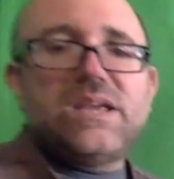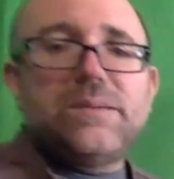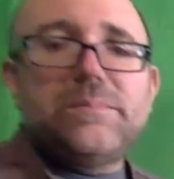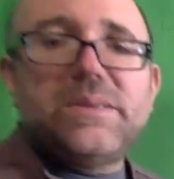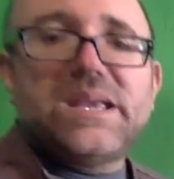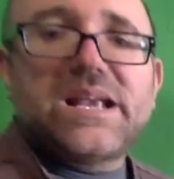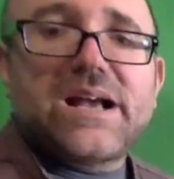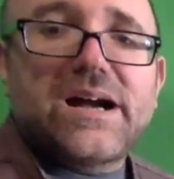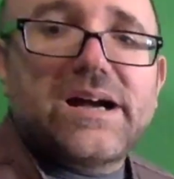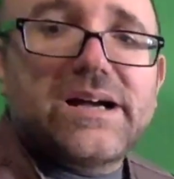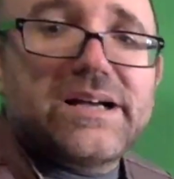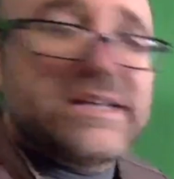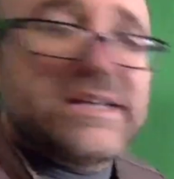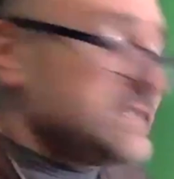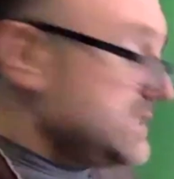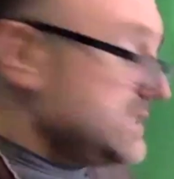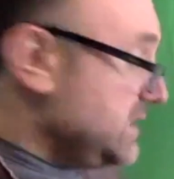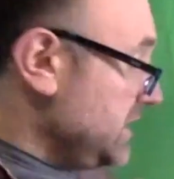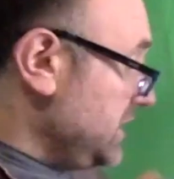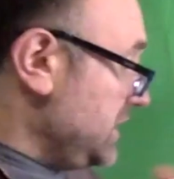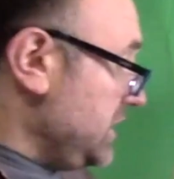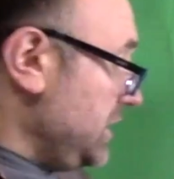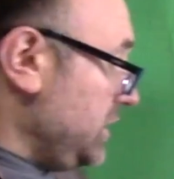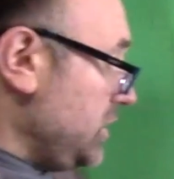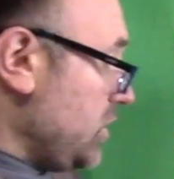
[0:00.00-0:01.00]
because the
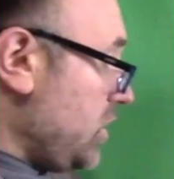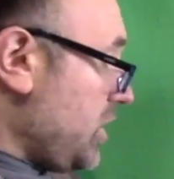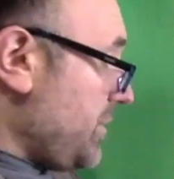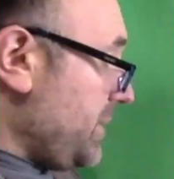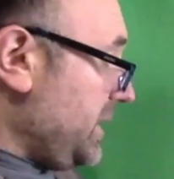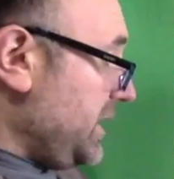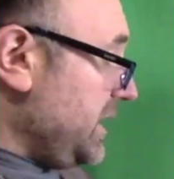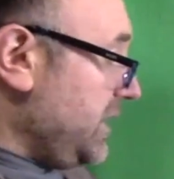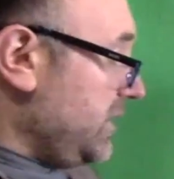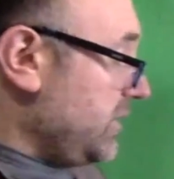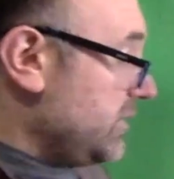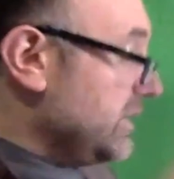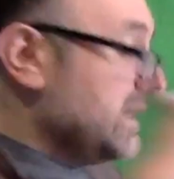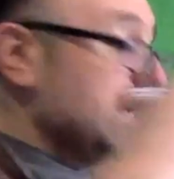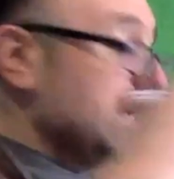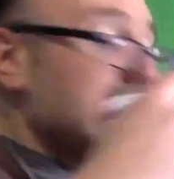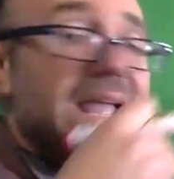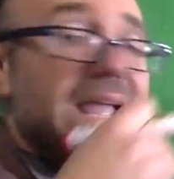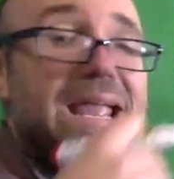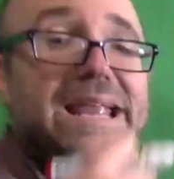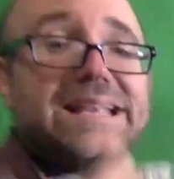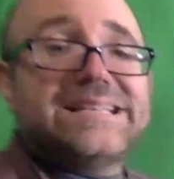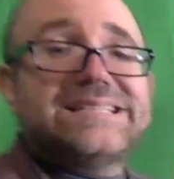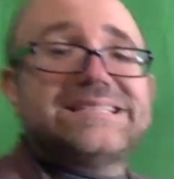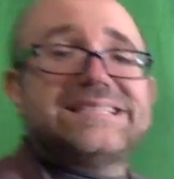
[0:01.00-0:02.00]
denominator
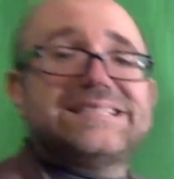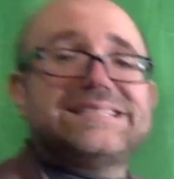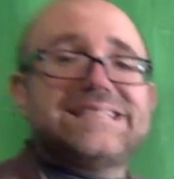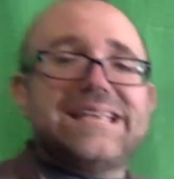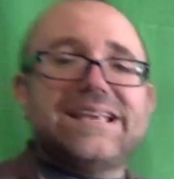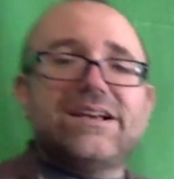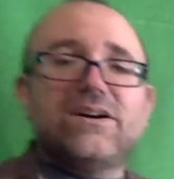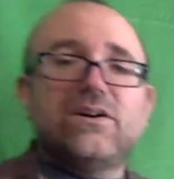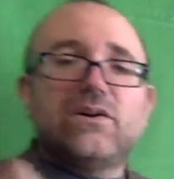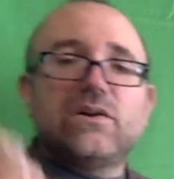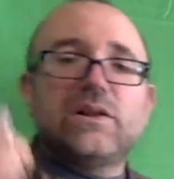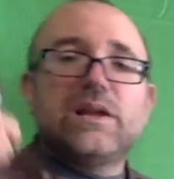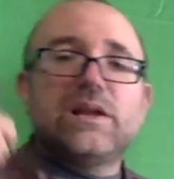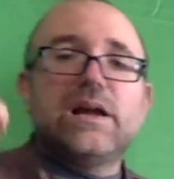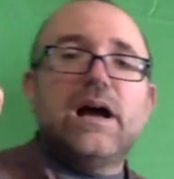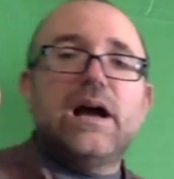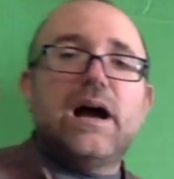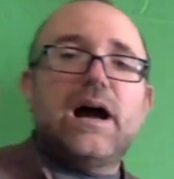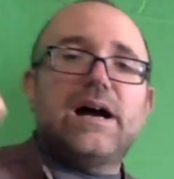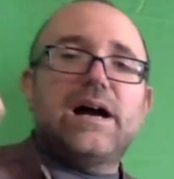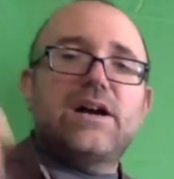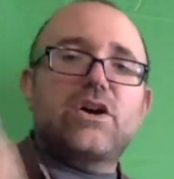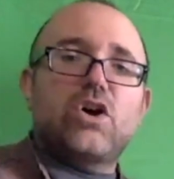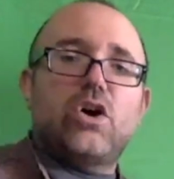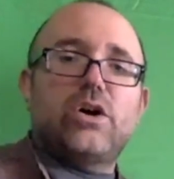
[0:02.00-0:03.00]
is still a
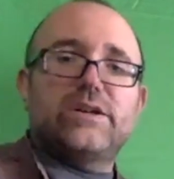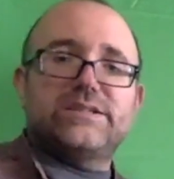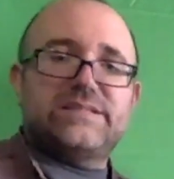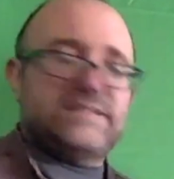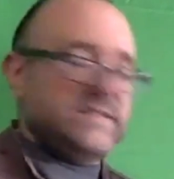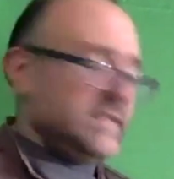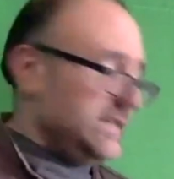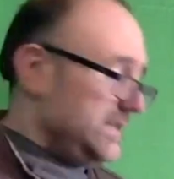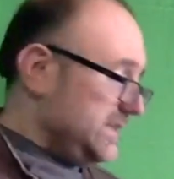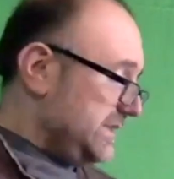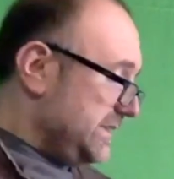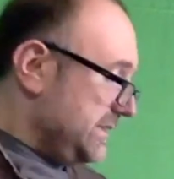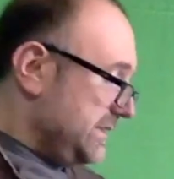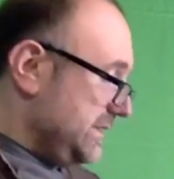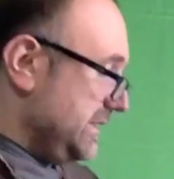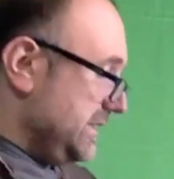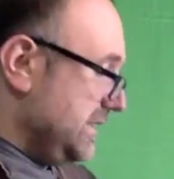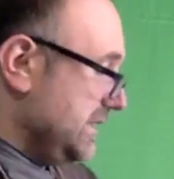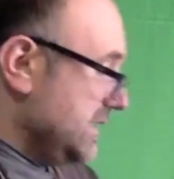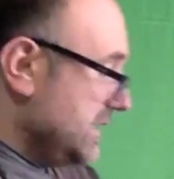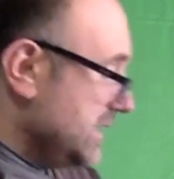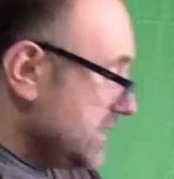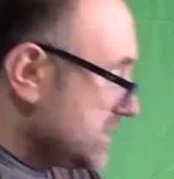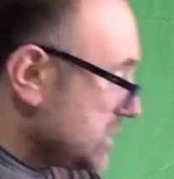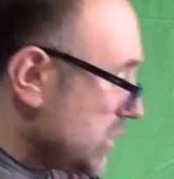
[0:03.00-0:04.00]
constant.
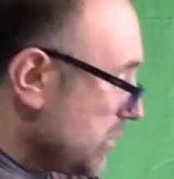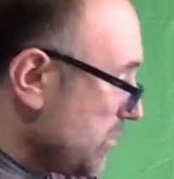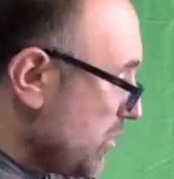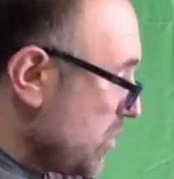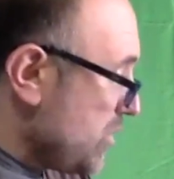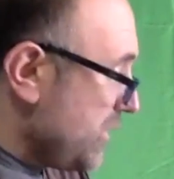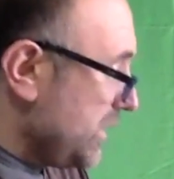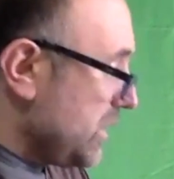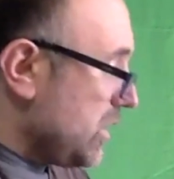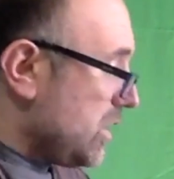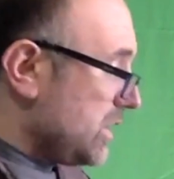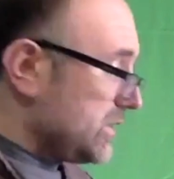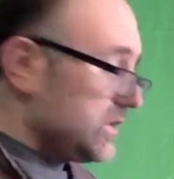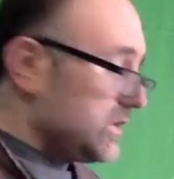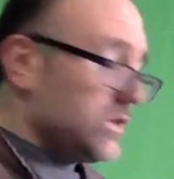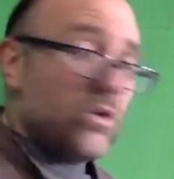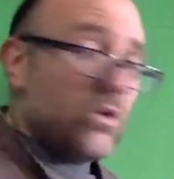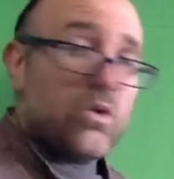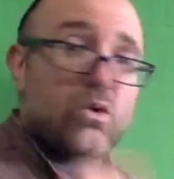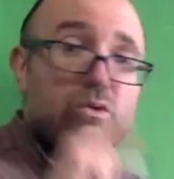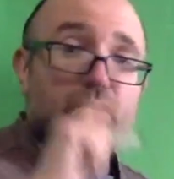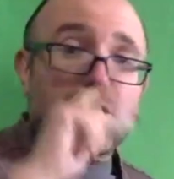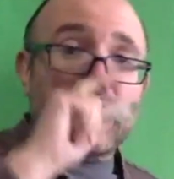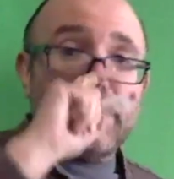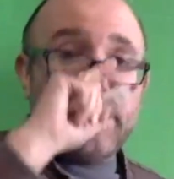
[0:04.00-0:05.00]
So moving on to
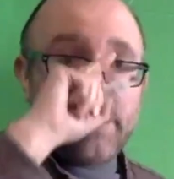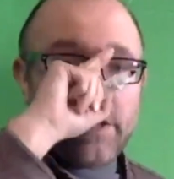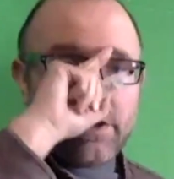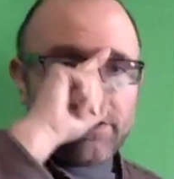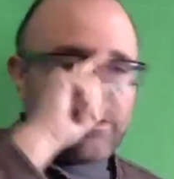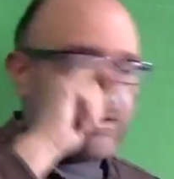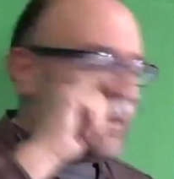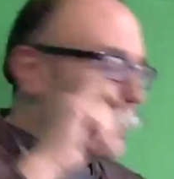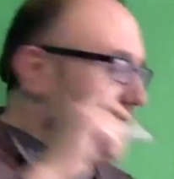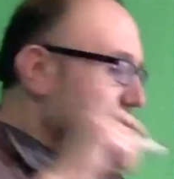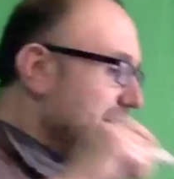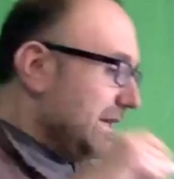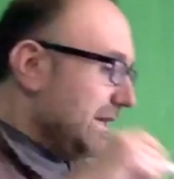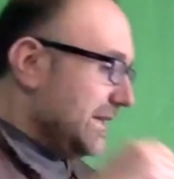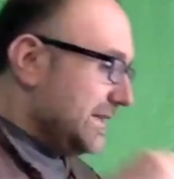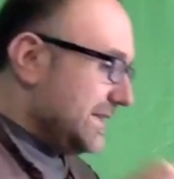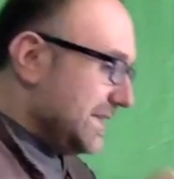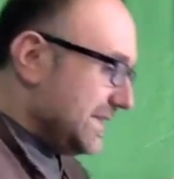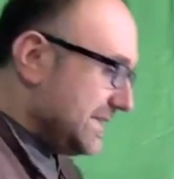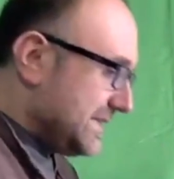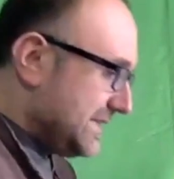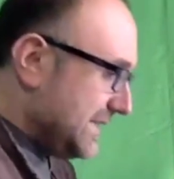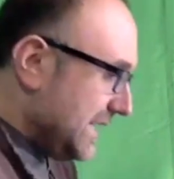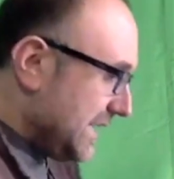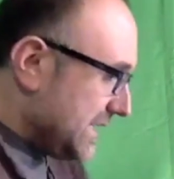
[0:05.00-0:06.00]
over here, the
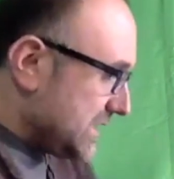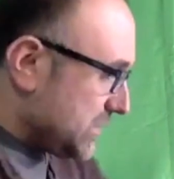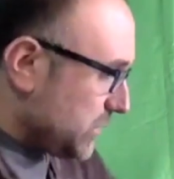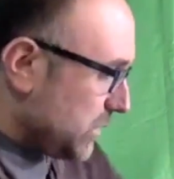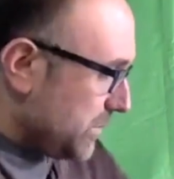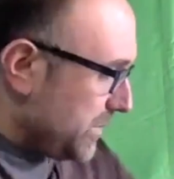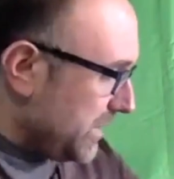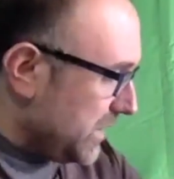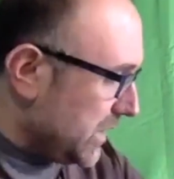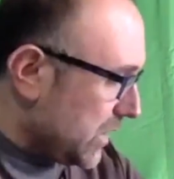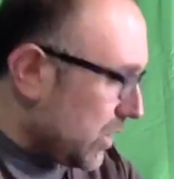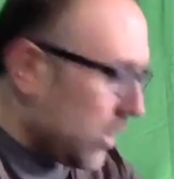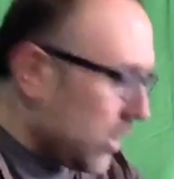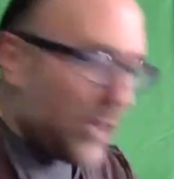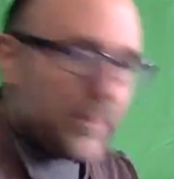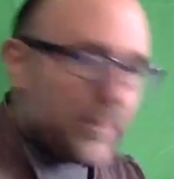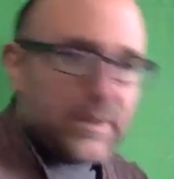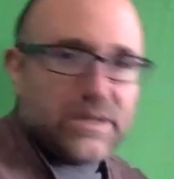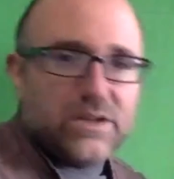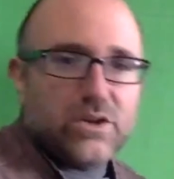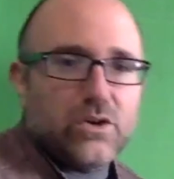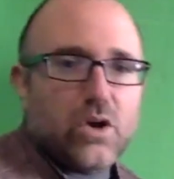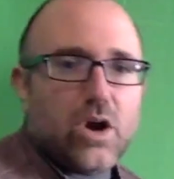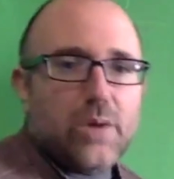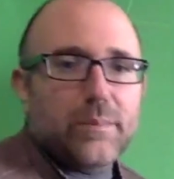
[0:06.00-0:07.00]
6 would be the common
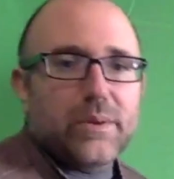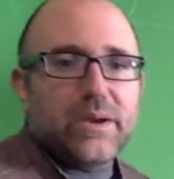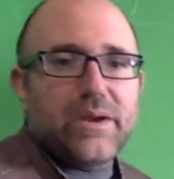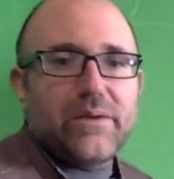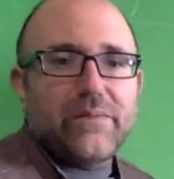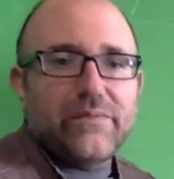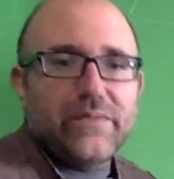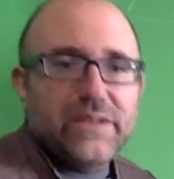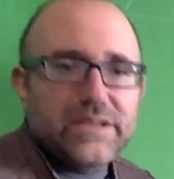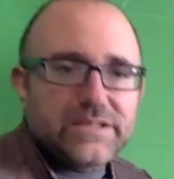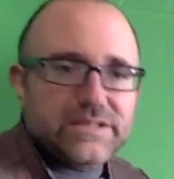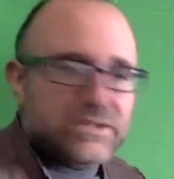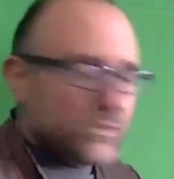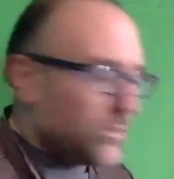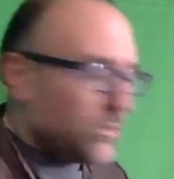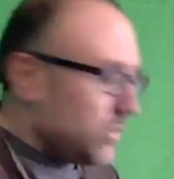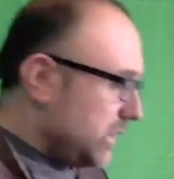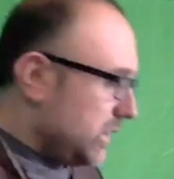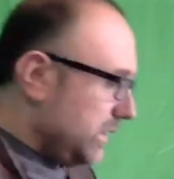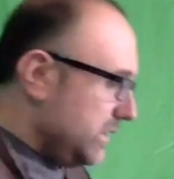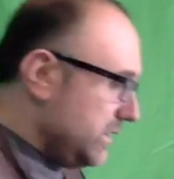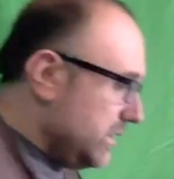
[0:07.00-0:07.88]
denominator in this one.